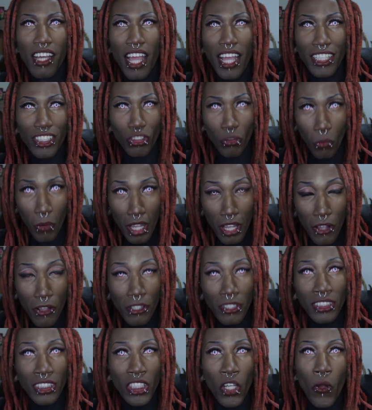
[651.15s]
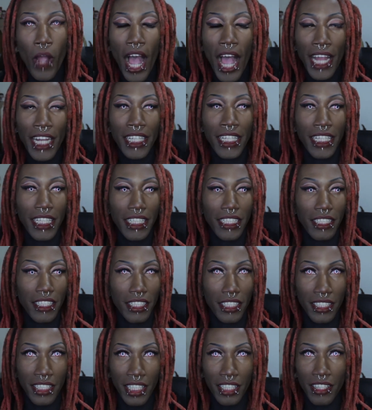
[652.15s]
as well so I
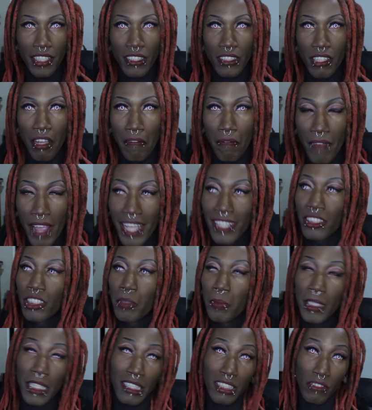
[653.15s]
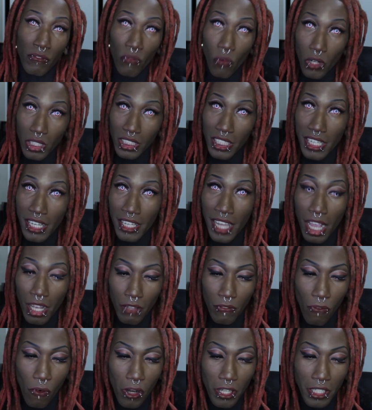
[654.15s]
can get this done faster because unfortunately in
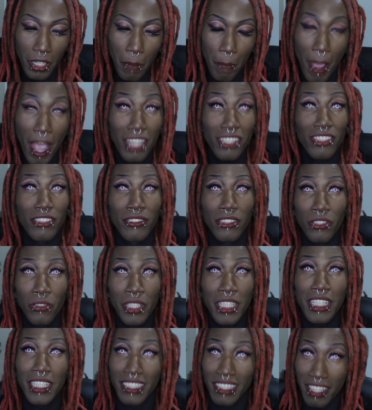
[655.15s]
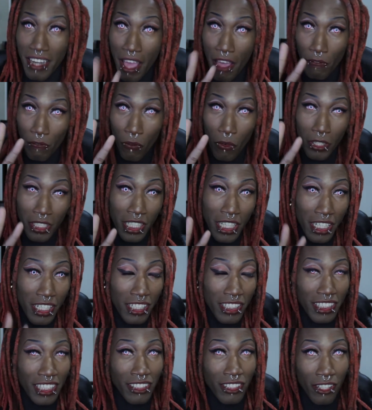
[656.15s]
California, a bachelor's degree is not four
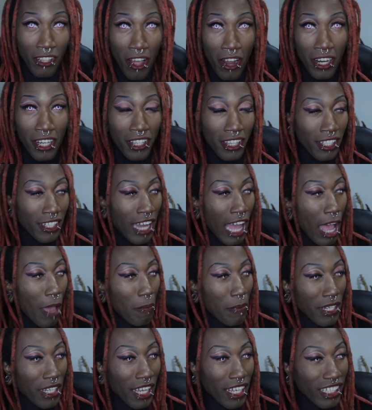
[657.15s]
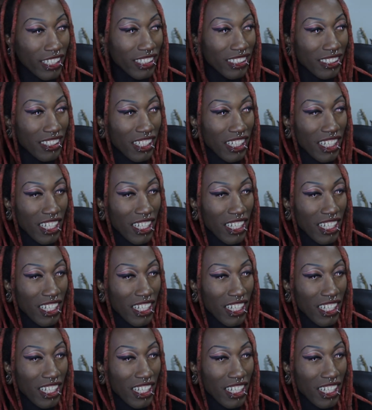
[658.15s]
years. It's longer than that because